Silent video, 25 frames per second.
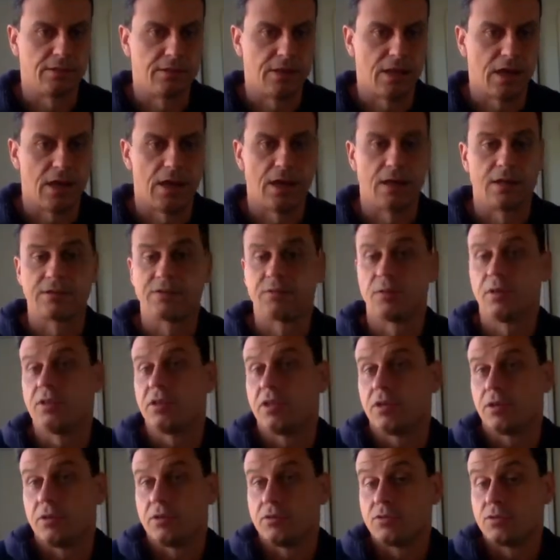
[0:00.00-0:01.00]
So either you
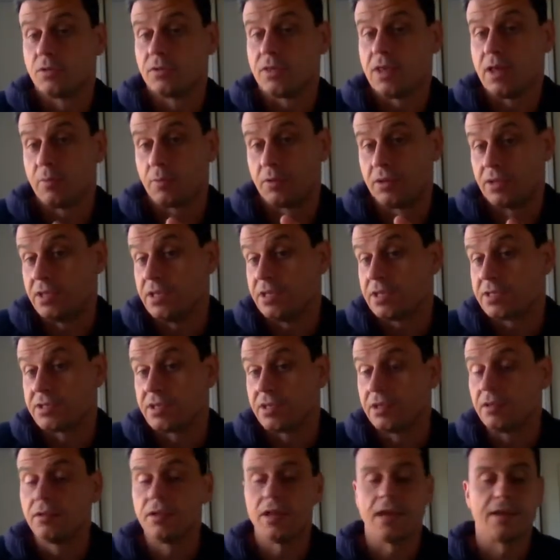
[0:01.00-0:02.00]
can do that within
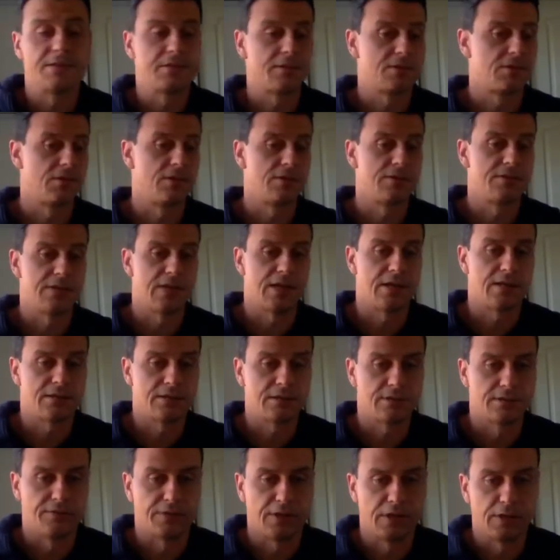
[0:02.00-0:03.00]
Excel. As it turns out, the
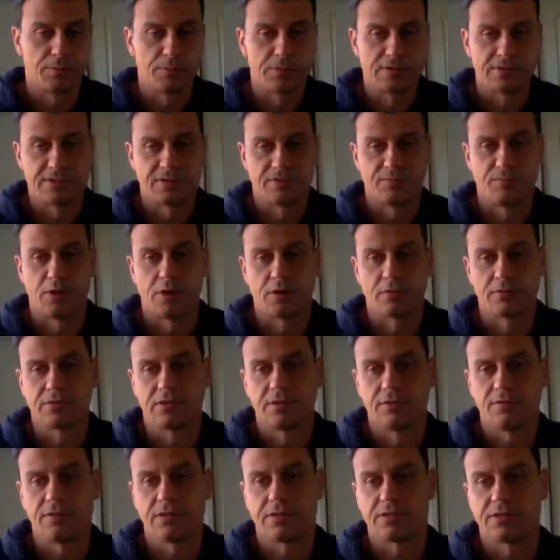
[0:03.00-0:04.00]
developers of
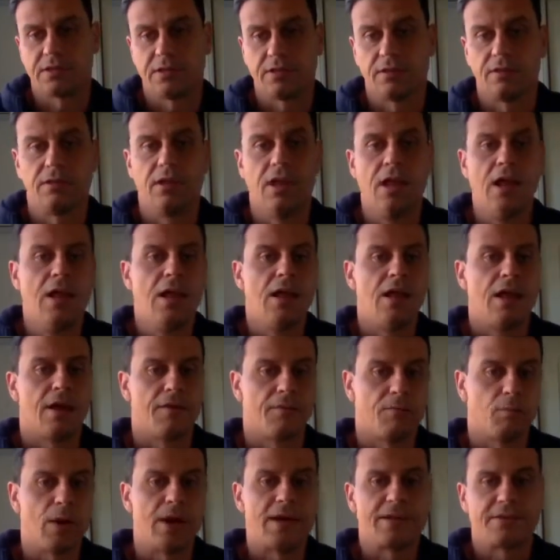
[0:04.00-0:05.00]
Microsoft Excel have
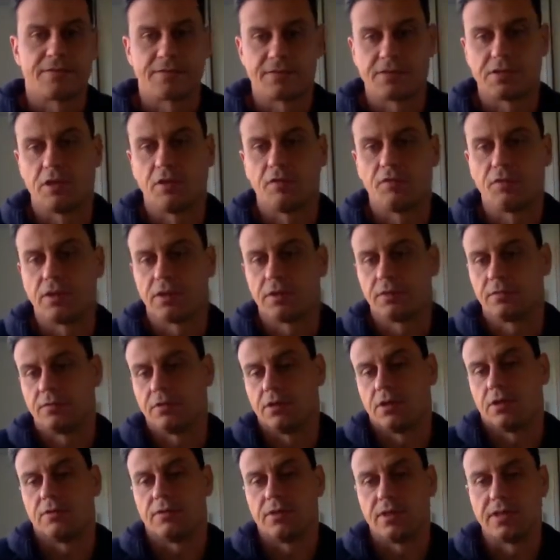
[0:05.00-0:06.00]
ways of solving
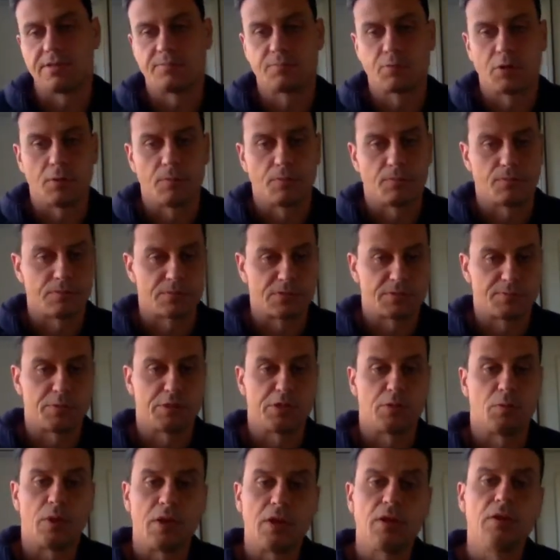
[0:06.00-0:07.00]
these problems pretty
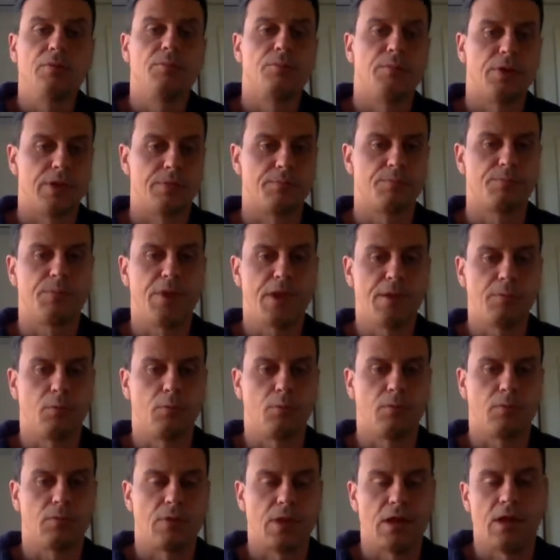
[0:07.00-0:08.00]
well, but people
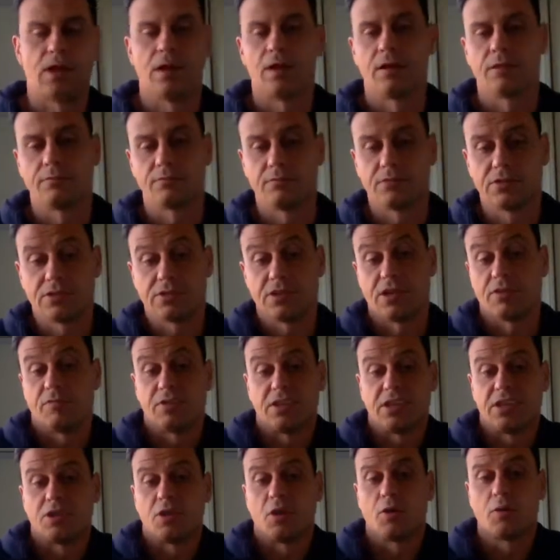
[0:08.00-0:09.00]
just don't really
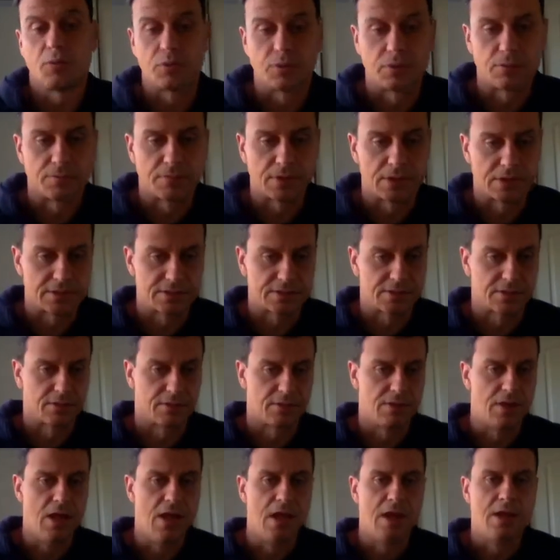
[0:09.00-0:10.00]
know them. And so
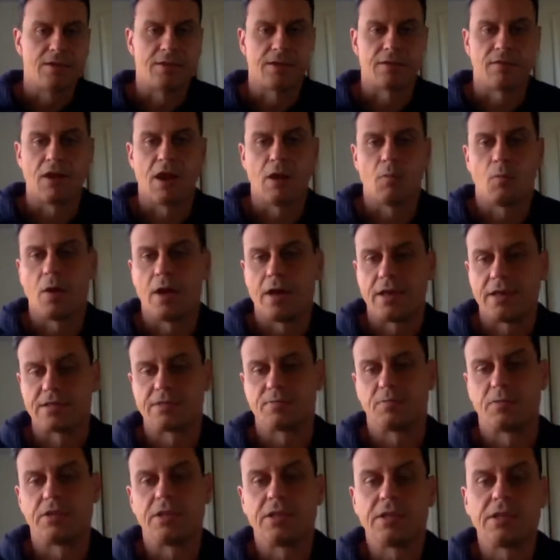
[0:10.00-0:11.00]
there are ways
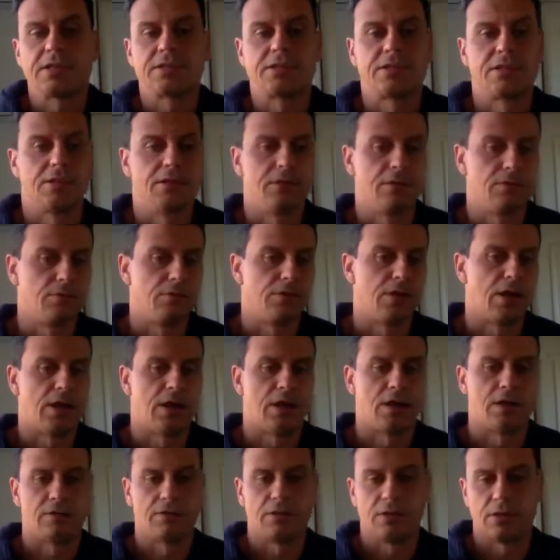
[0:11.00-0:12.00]
within Excel
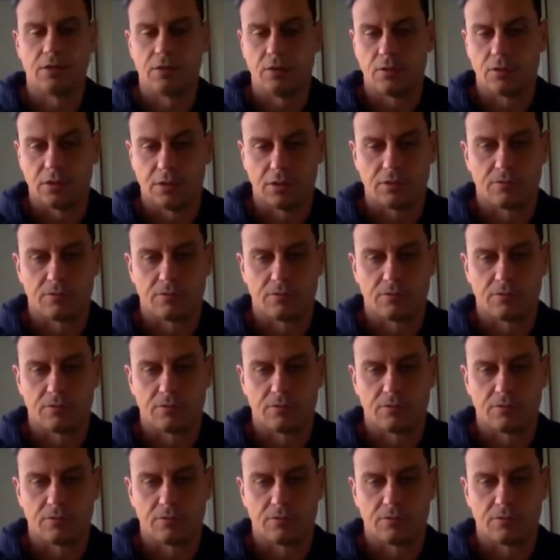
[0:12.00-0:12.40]
that you can